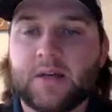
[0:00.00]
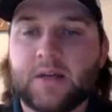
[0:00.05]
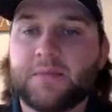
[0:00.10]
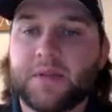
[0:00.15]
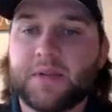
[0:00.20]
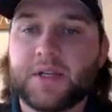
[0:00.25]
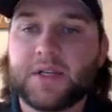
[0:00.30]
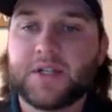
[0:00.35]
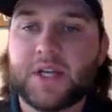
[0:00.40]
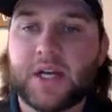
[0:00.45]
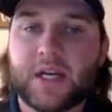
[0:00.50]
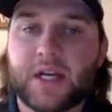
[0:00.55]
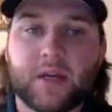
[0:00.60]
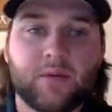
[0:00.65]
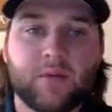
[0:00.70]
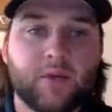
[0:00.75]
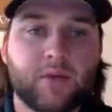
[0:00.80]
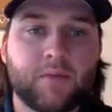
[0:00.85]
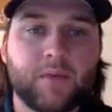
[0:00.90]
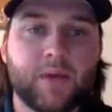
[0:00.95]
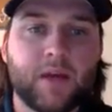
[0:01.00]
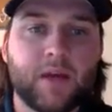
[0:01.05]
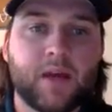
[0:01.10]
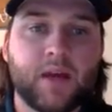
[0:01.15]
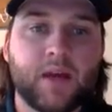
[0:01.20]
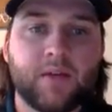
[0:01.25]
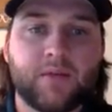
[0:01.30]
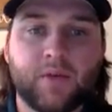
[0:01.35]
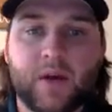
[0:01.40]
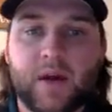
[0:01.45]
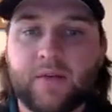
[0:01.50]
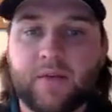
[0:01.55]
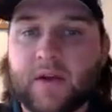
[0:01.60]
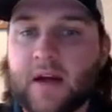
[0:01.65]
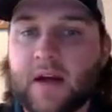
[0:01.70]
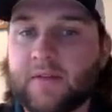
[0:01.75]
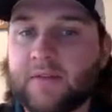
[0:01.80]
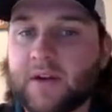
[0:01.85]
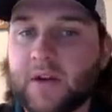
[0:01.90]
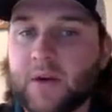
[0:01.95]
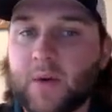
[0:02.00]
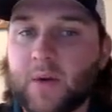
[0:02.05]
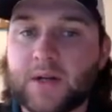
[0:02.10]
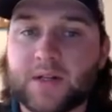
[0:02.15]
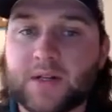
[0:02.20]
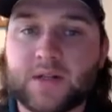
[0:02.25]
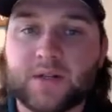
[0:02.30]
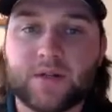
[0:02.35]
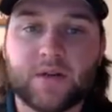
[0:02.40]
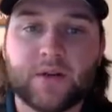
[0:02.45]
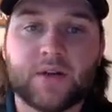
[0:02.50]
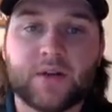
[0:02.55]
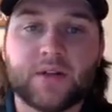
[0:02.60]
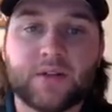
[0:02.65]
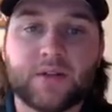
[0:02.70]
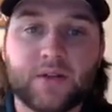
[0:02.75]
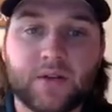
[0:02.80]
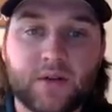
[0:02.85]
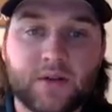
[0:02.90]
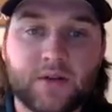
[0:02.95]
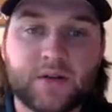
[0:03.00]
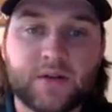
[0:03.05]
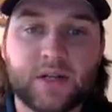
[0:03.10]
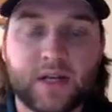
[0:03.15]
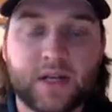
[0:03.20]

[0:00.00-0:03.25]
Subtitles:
Please check in with me if you ever have any questions or concerns.